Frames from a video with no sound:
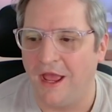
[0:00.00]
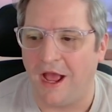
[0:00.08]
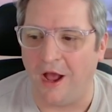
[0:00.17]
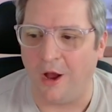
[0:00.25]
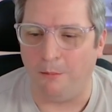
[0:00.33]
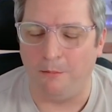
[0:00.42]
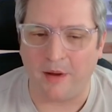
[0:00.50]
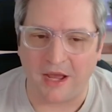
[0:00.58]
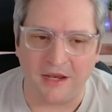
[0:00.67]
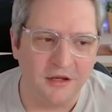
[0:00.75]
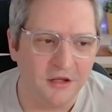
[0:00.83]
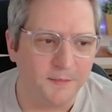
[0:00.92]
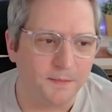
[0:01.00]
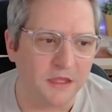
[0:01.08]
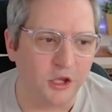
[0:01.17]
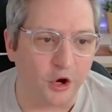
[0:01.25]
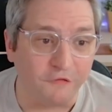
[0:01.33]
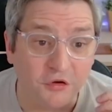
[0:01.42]
But
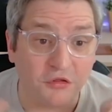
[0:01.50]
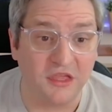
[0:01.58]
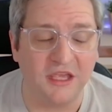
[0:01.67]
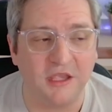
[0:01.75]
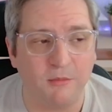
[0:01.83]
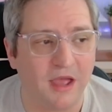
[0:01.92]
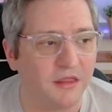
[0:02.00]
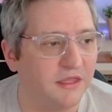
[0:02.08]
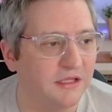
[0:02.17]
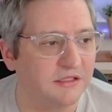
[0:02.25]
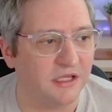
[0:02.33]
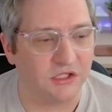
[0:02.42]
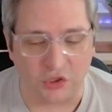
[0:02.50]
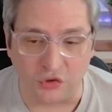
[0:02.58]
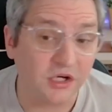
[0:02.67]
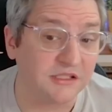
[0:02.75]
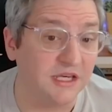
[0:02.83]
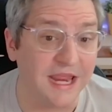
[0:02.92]
if you're thinking about this as you're
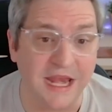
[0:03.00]
just an